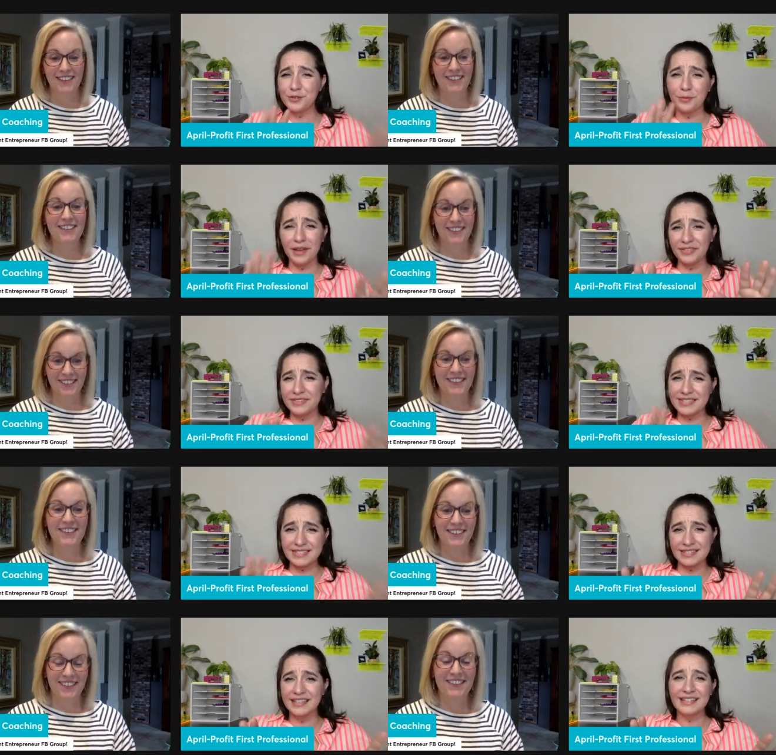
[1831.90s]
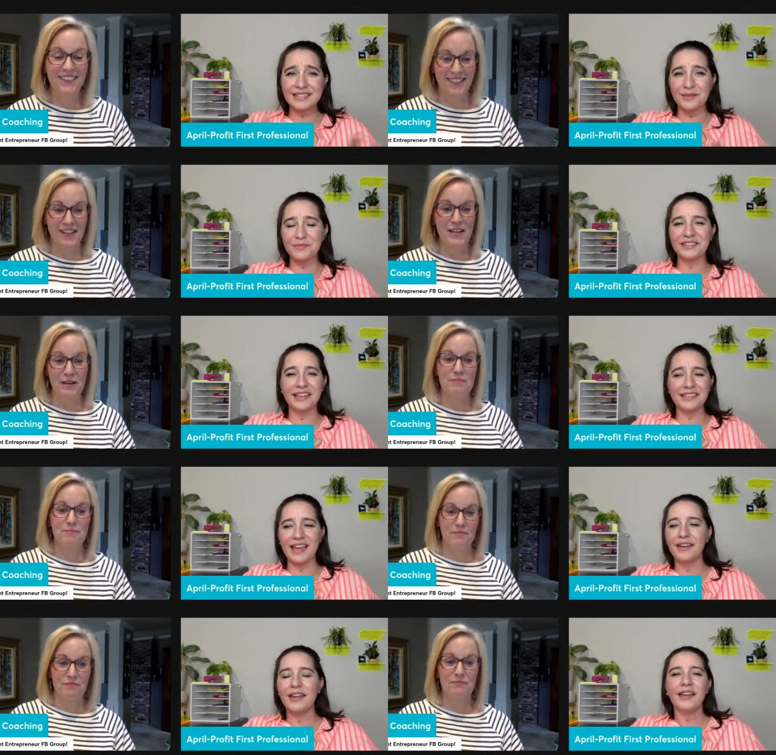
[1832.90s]
Speaker 1: months, something like yep. that.
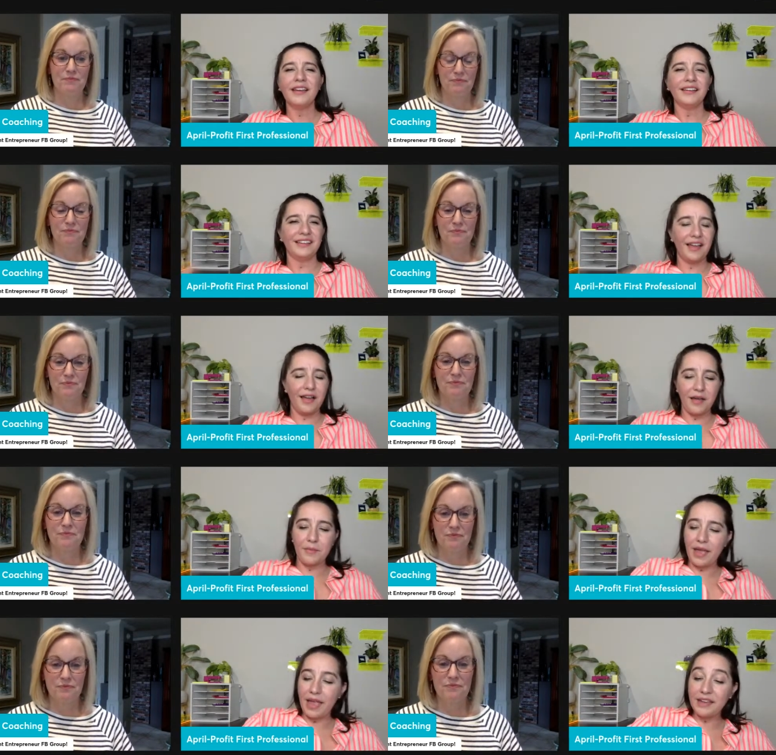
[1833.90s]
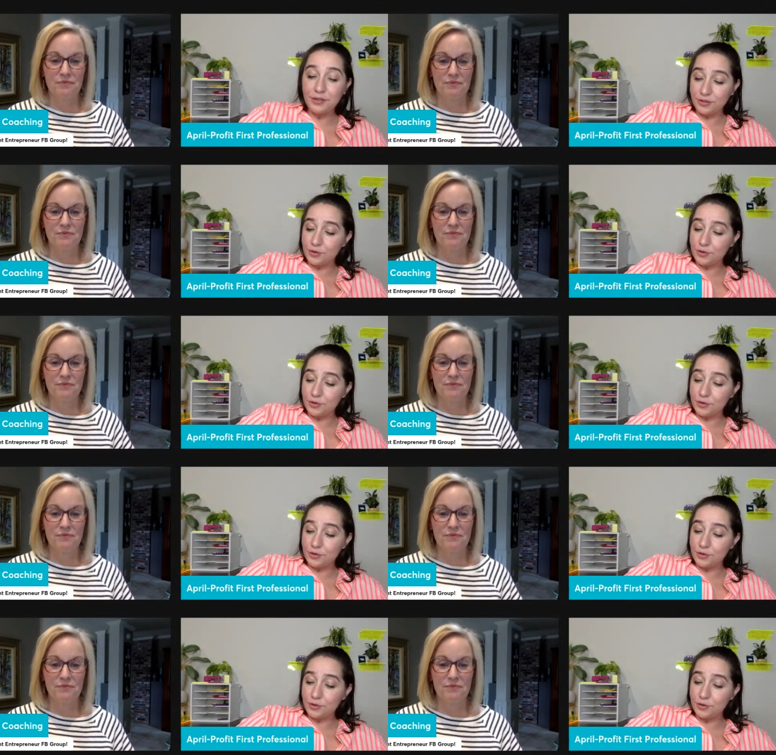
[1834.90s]
Um, and you